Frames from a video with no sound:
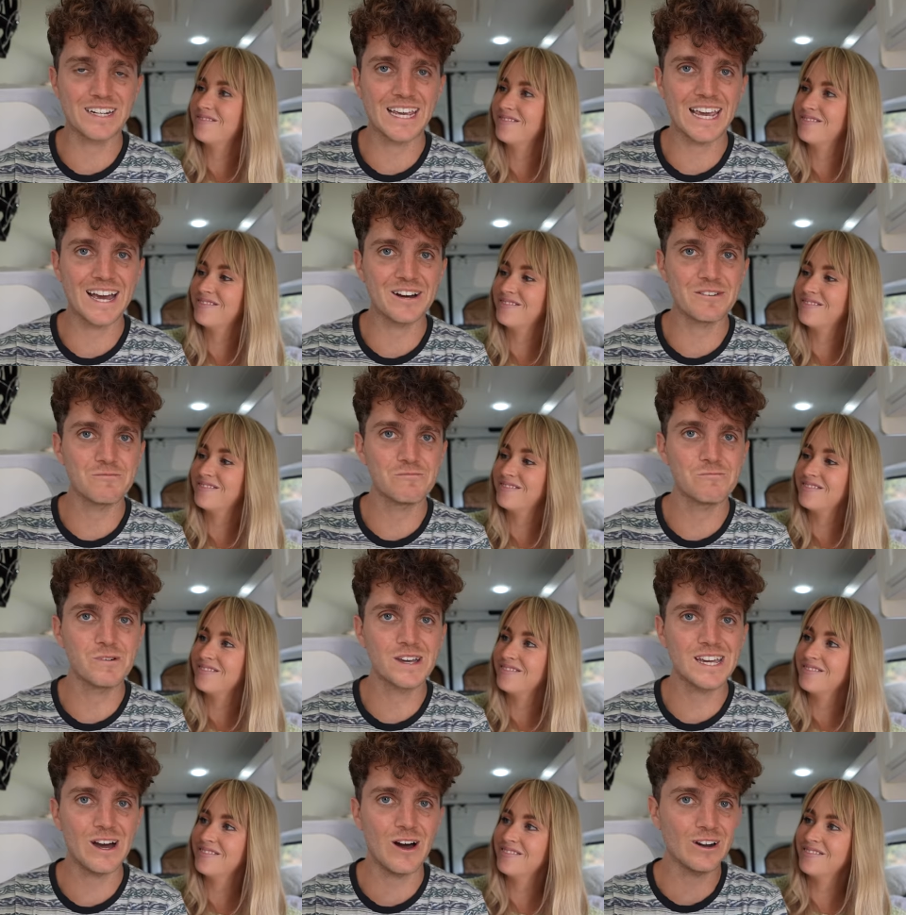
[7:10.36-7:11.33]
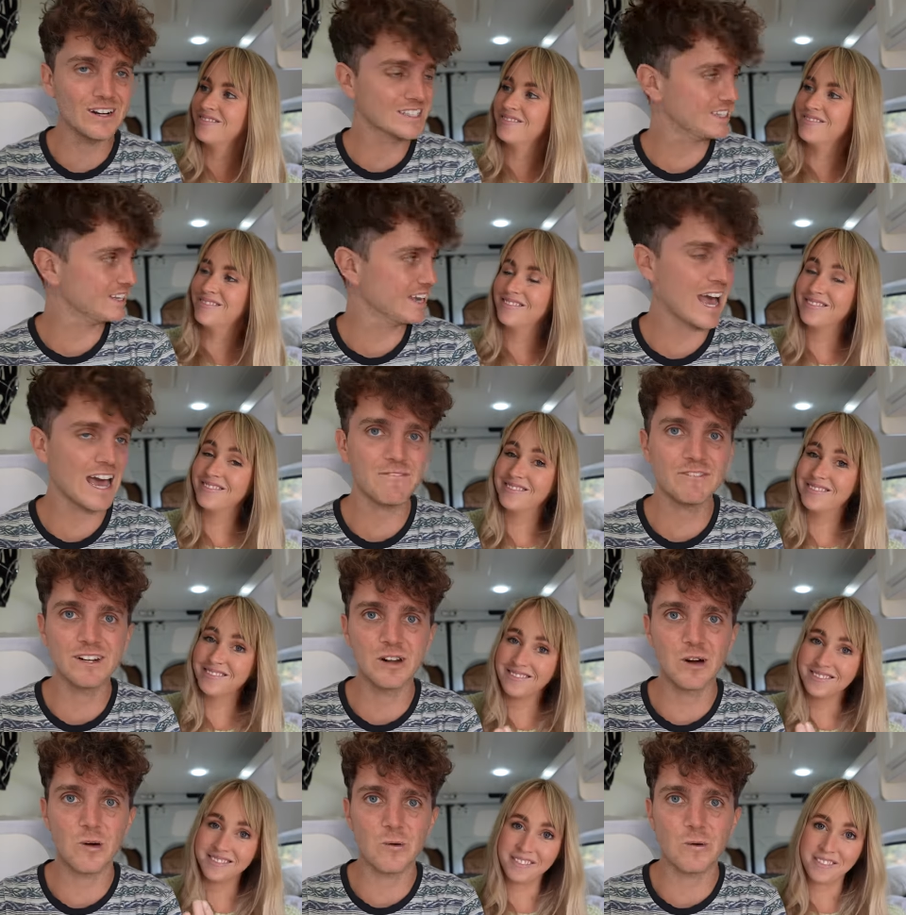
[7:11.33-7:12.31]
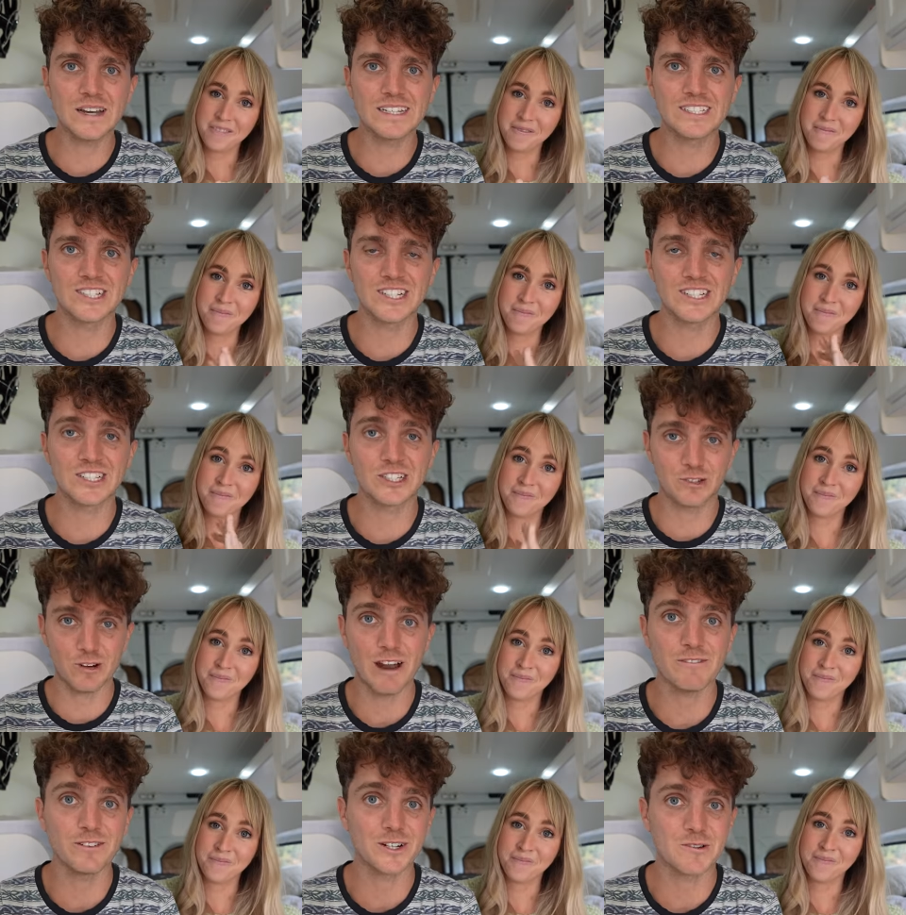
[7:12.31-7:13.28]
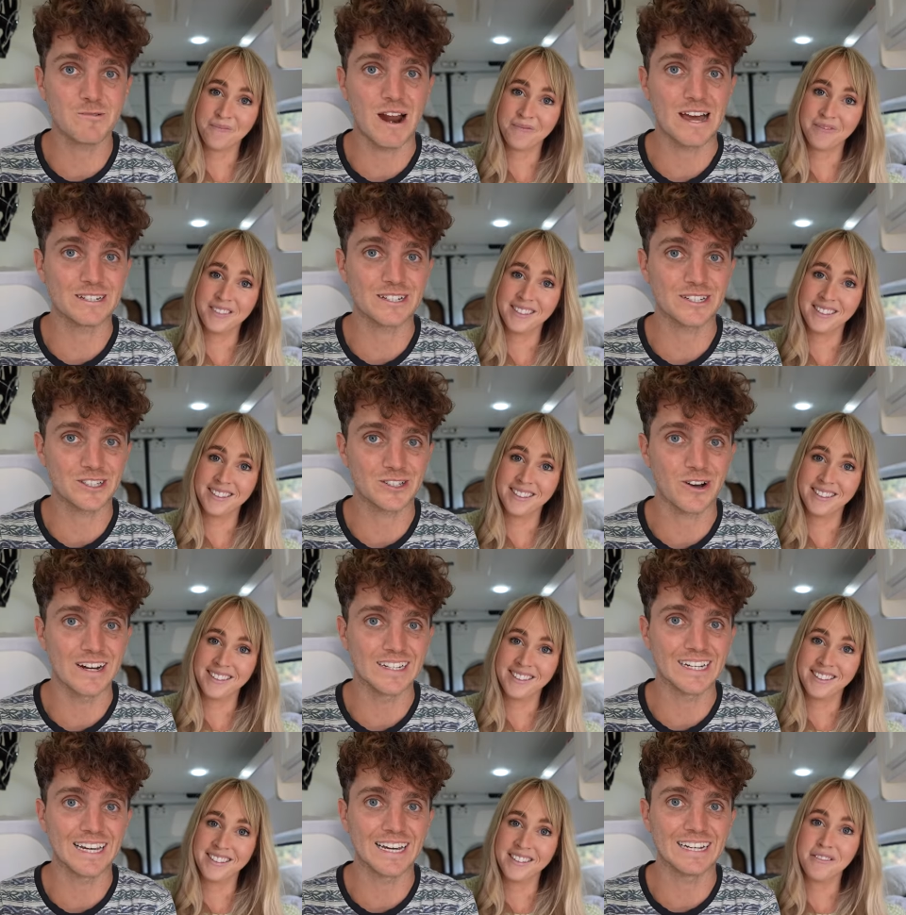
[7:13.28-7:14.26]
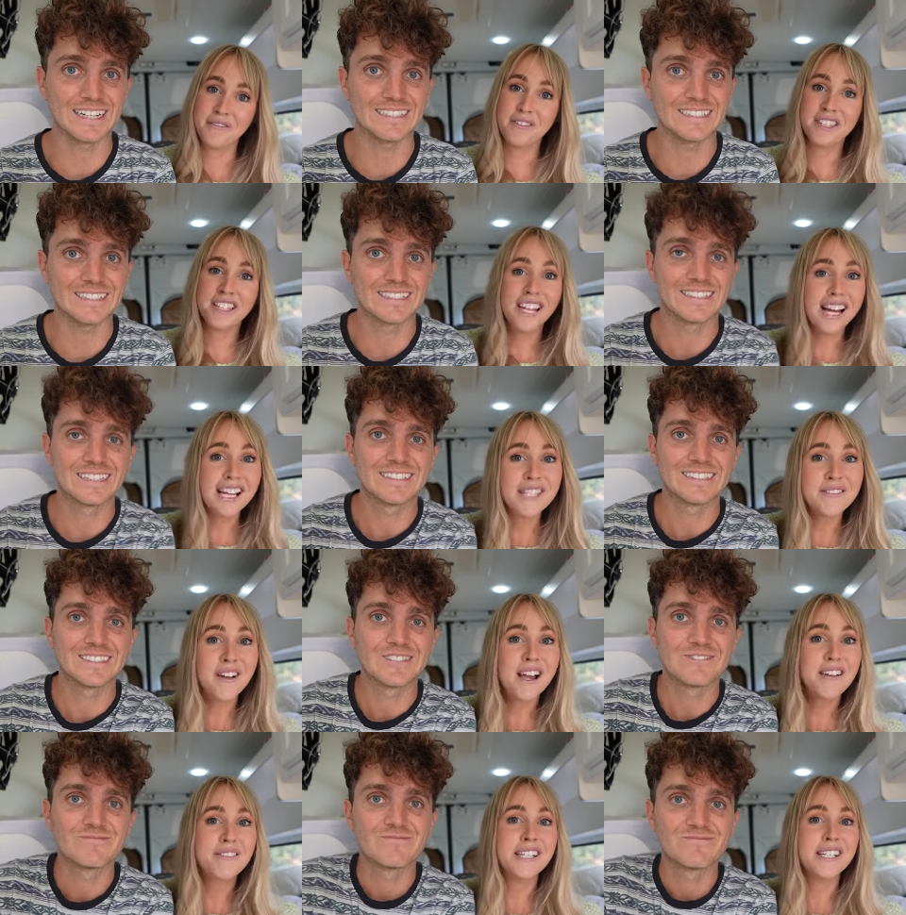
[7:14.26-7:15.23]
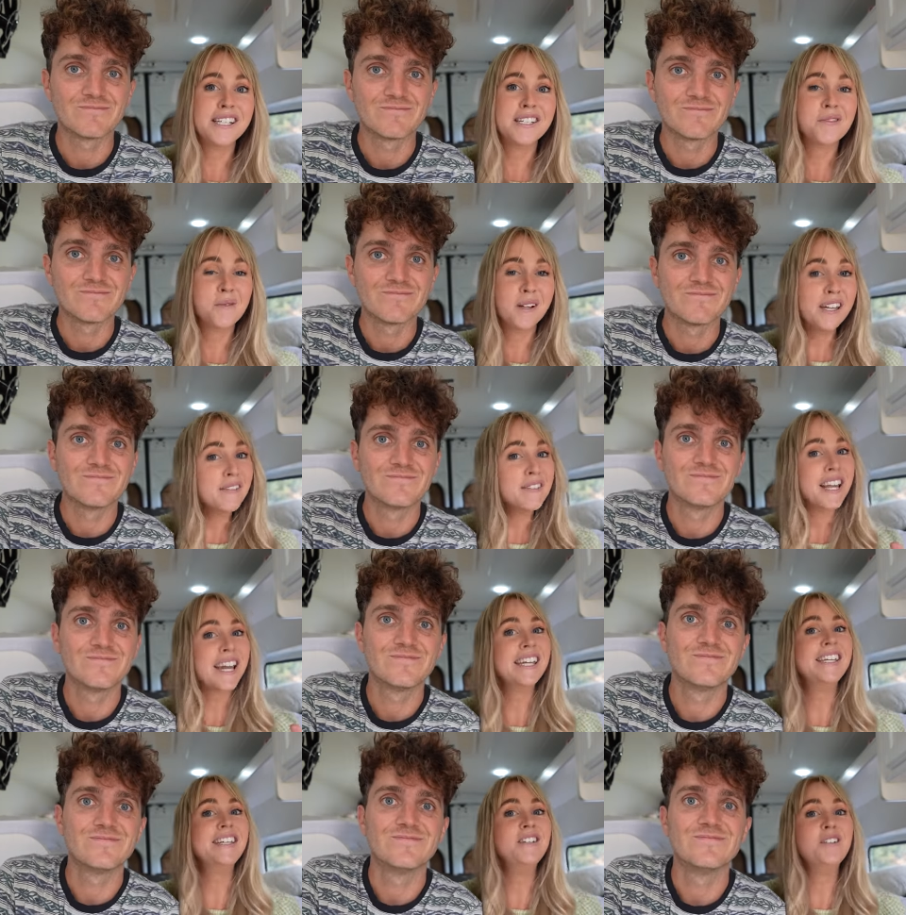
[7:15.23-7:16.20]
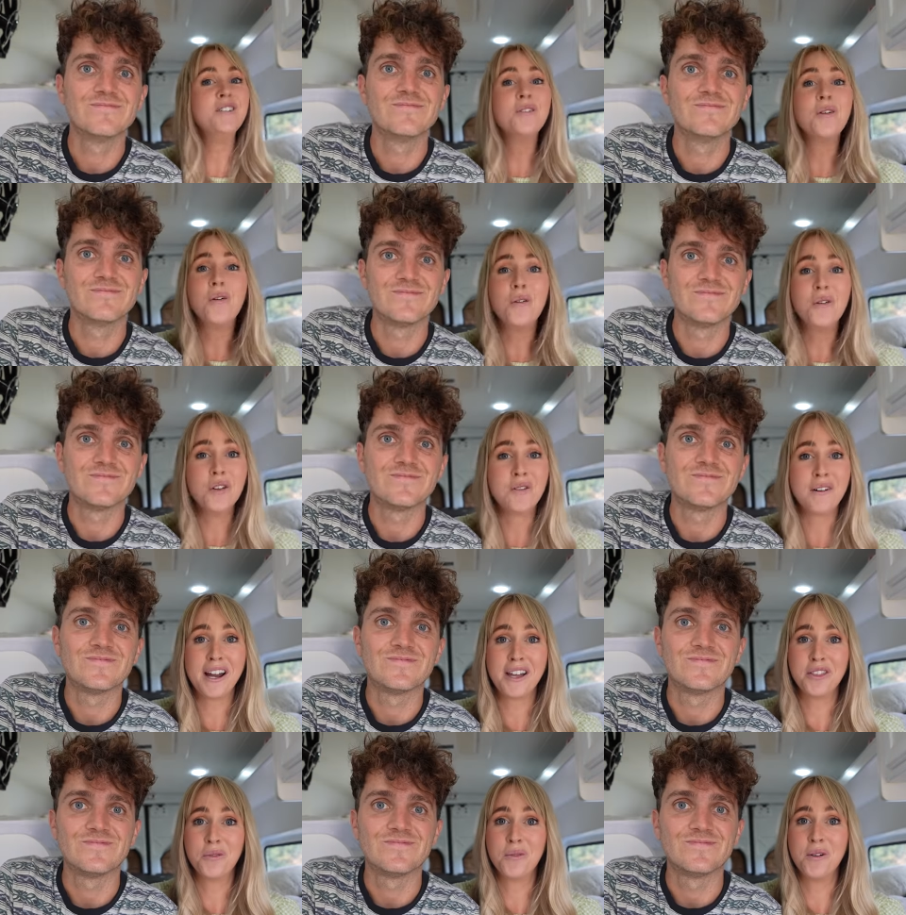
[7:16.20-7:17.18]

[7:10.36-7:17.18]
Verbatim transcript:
Speaker 1: here, we honestly haven't always just travelled around Australia.
Speaker 2: For the last five years, we have taken you all around the